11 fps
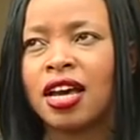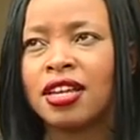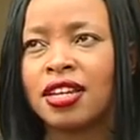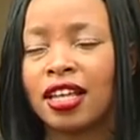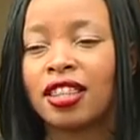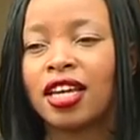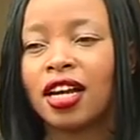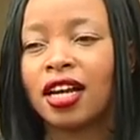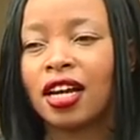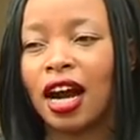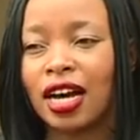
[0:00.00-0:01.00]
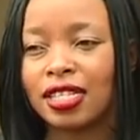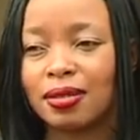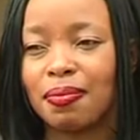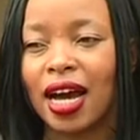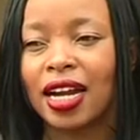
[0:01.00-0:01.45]
nothing
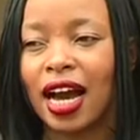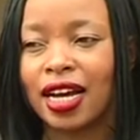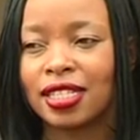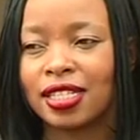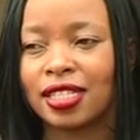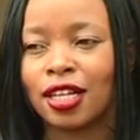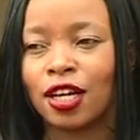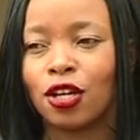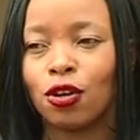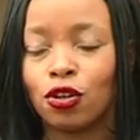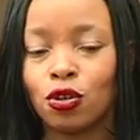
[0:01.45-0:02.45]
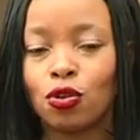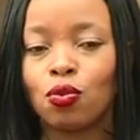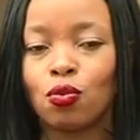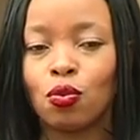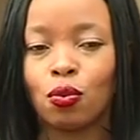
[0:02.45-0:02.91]
as bad as
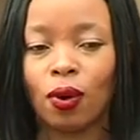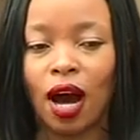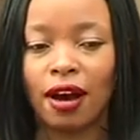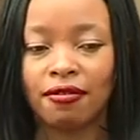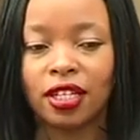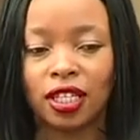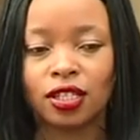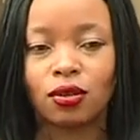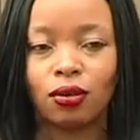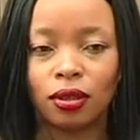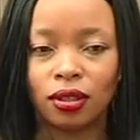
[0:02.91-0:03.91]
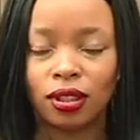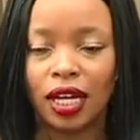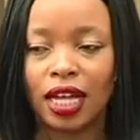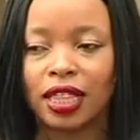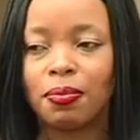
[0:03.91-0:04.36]
you having this goal
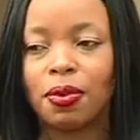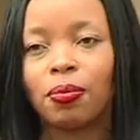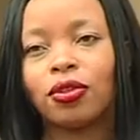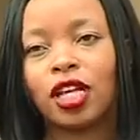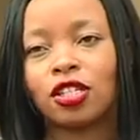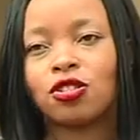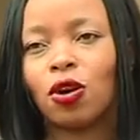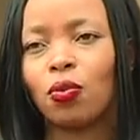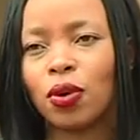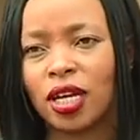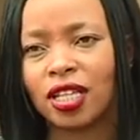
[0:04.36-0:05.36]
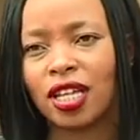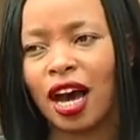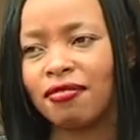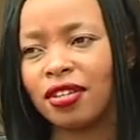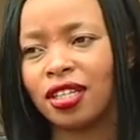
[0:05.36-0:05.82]
and the people that you're with
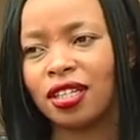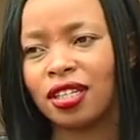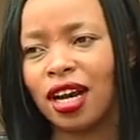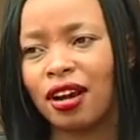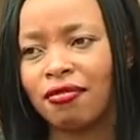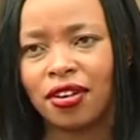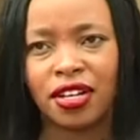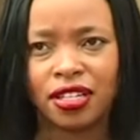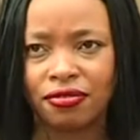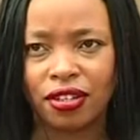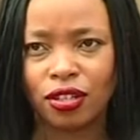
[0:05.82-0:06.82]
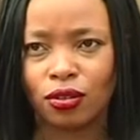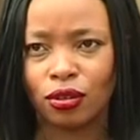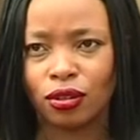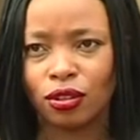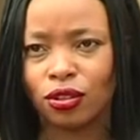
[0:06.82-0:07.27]
having a very different
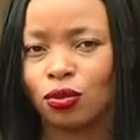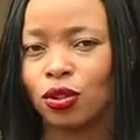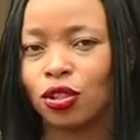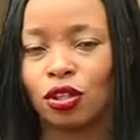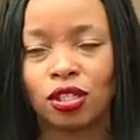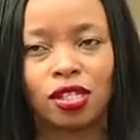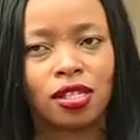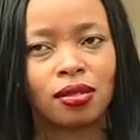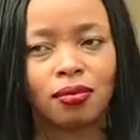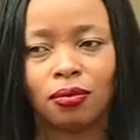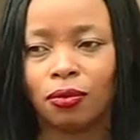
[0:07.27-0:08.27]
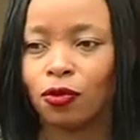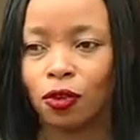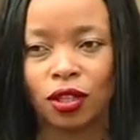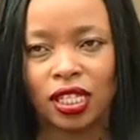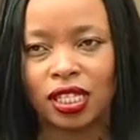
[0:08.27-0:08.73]
goal you will not
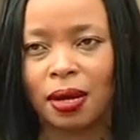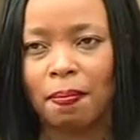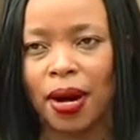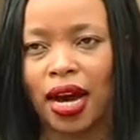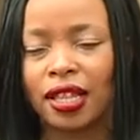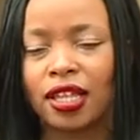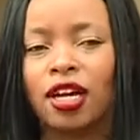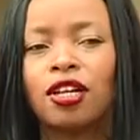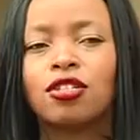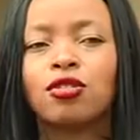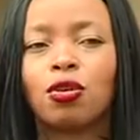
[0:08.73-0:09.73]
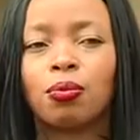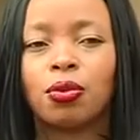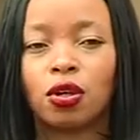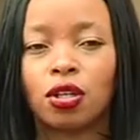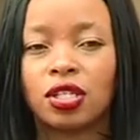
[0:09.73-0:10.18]
go on the same path so
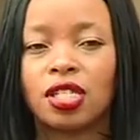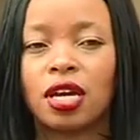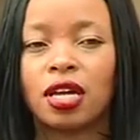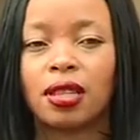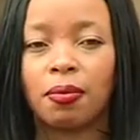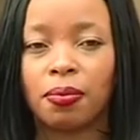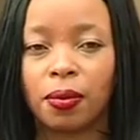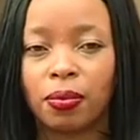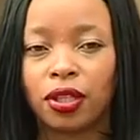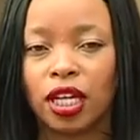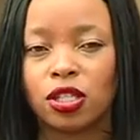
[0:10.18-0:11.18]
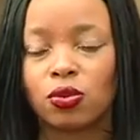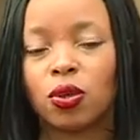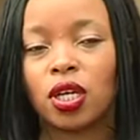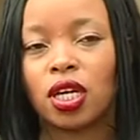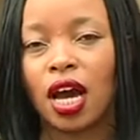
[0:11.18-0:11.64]
because the the people that
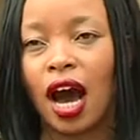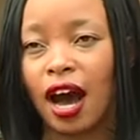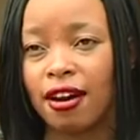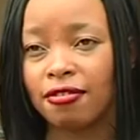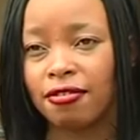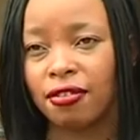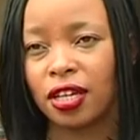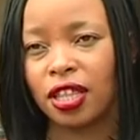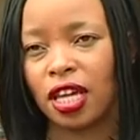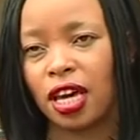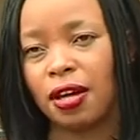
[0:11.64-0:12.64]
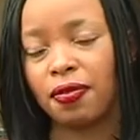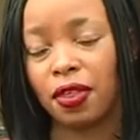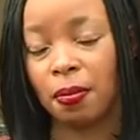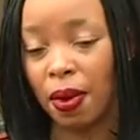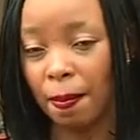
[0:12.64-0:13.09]
we have in the
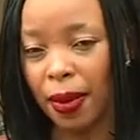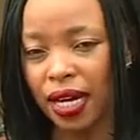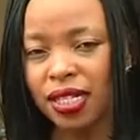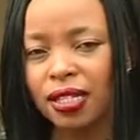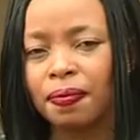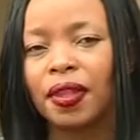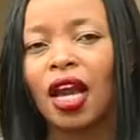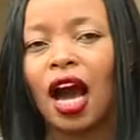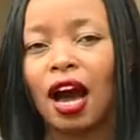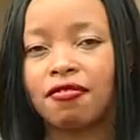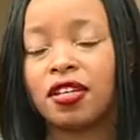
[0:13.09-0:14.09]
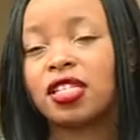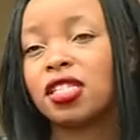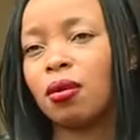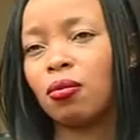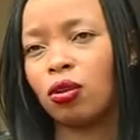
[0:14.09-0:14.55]
the members have the
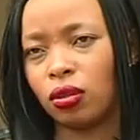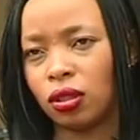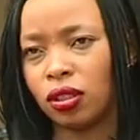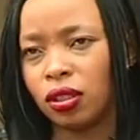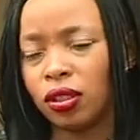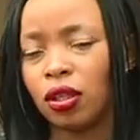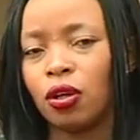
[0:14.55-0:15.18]
same goal